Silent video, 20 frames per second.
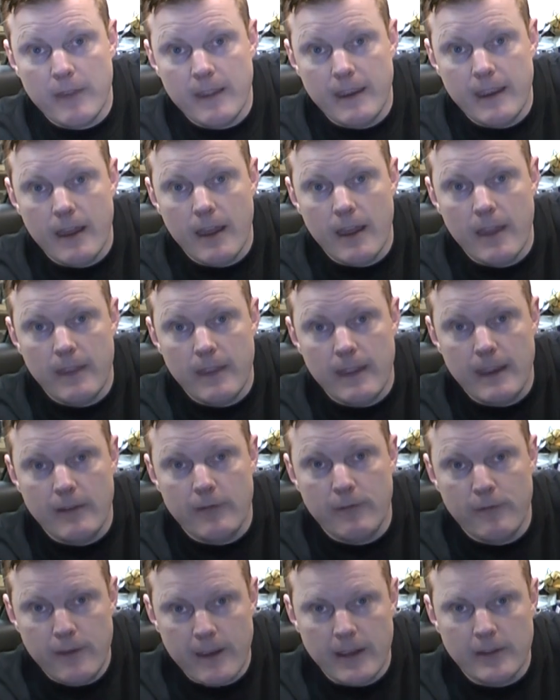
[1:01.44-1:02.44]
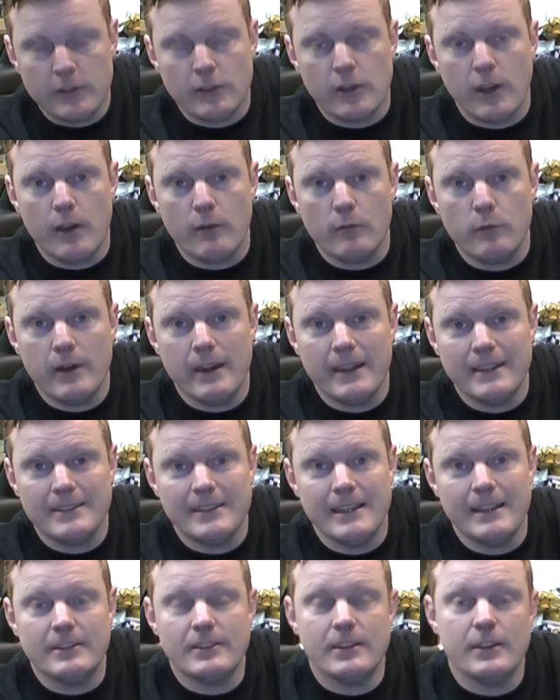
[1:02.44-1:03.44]
the fixed rear
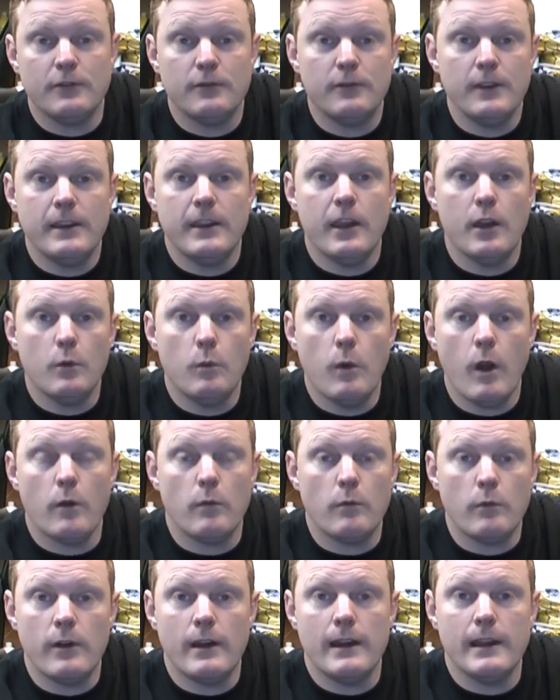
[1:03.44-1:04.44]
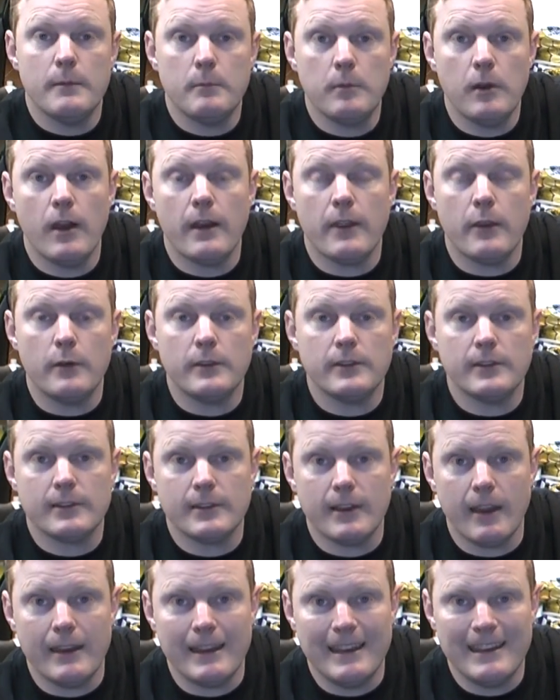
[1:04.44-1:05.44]
seats, this video won't really apply. There is a
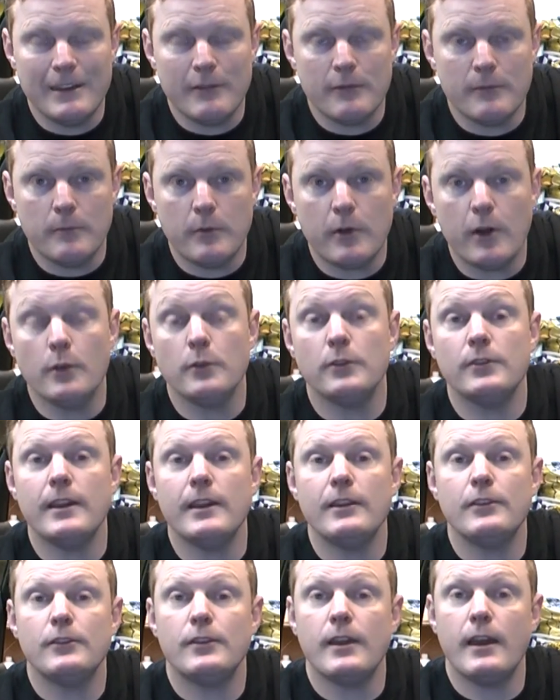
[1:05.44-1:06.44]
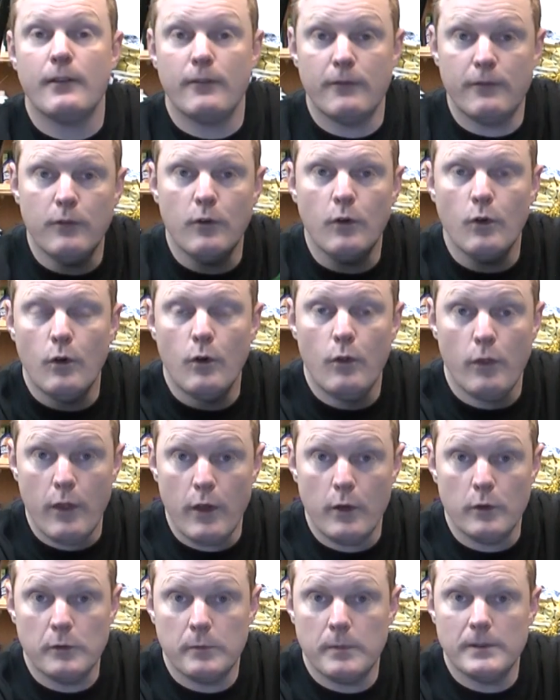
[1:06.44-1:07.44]
slightly different process for
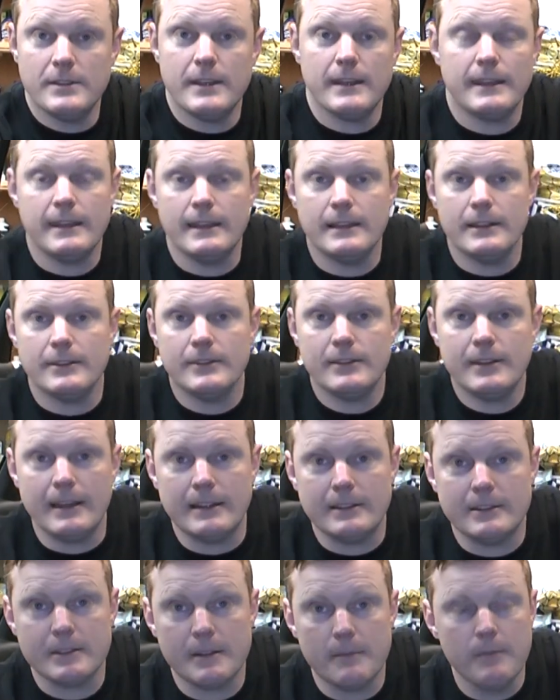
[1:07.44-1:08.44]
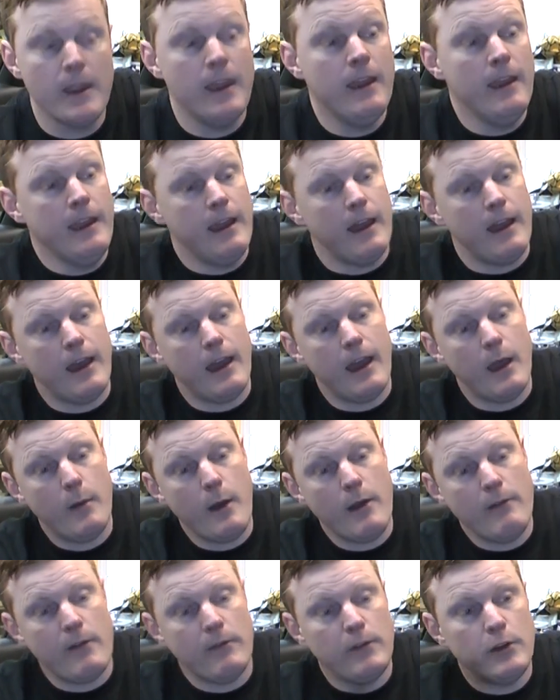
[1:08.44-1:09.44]
those particular seats.
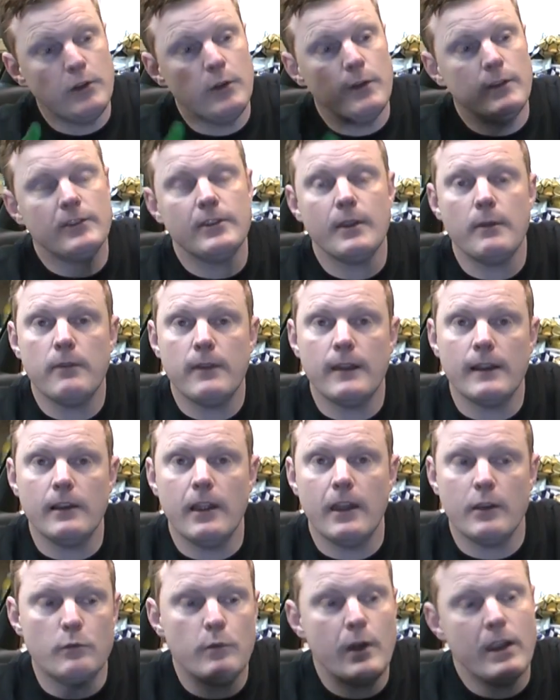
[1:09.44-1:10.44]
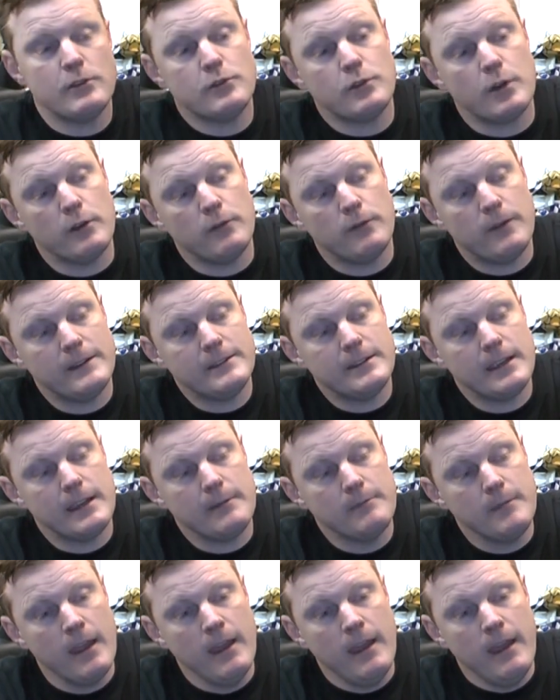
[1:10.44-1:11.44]
However, if you're doing something like retrofitting
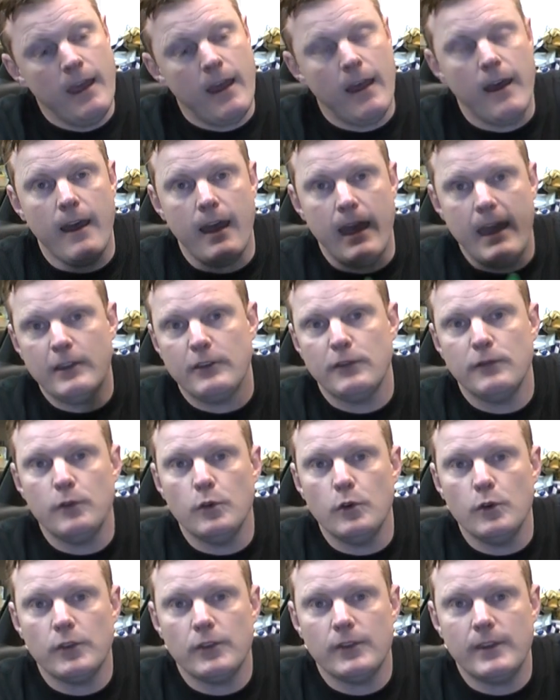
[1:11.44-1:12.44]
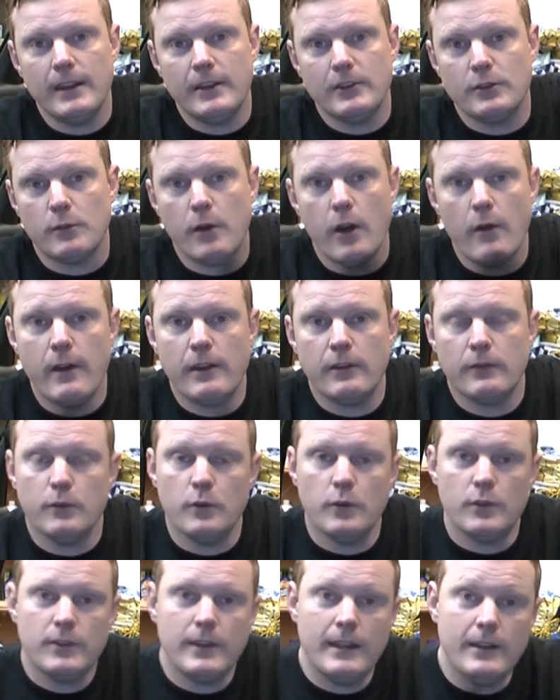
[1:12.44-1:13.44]
S4 seats or
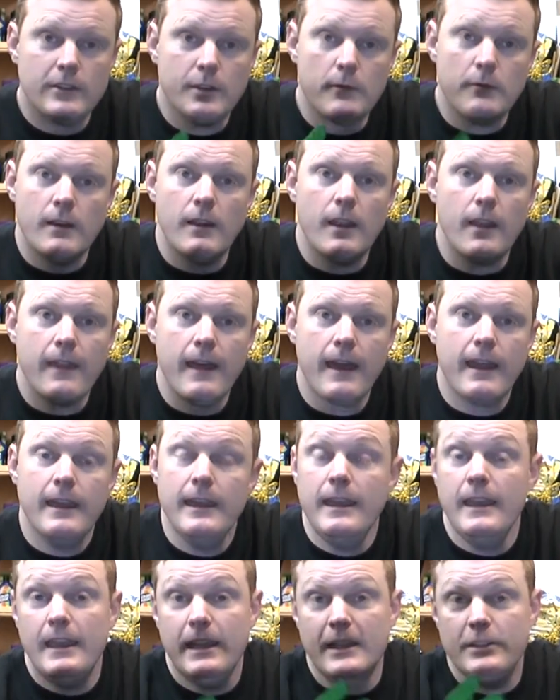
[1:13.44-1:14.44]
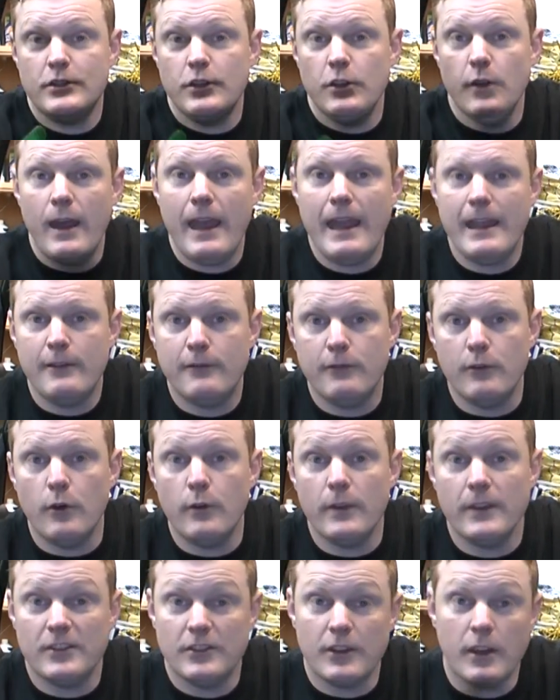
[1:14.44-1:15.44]
RS4 seats, something like that, into your A4,
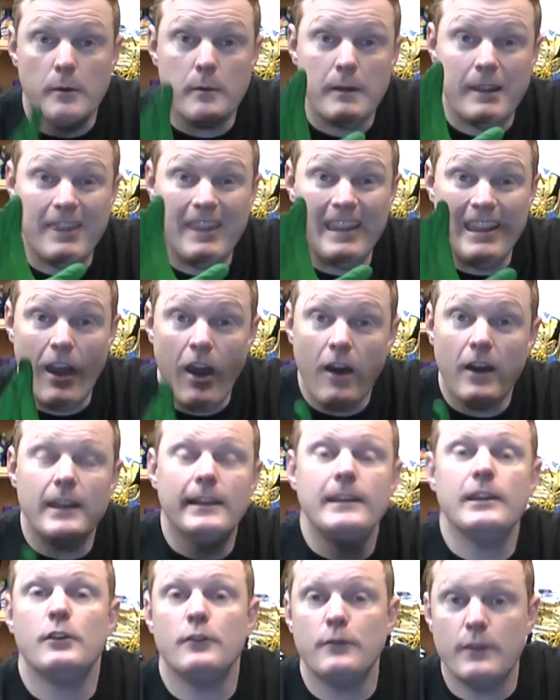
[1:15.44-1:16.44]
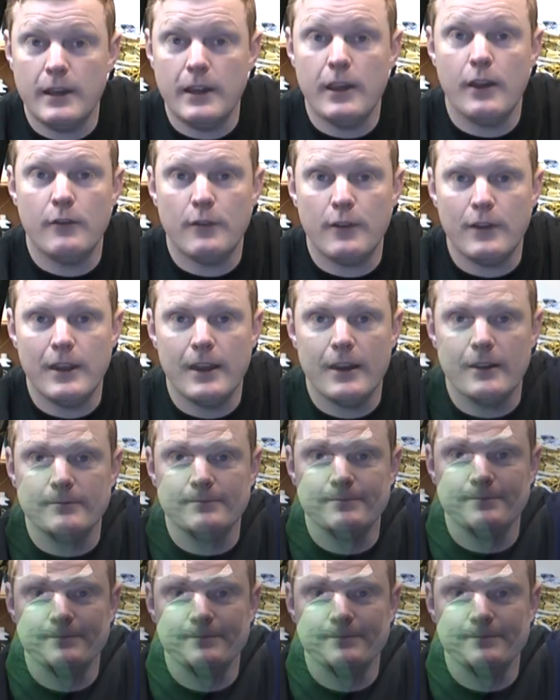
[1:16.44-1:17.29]
this is going to be the ideal video for you.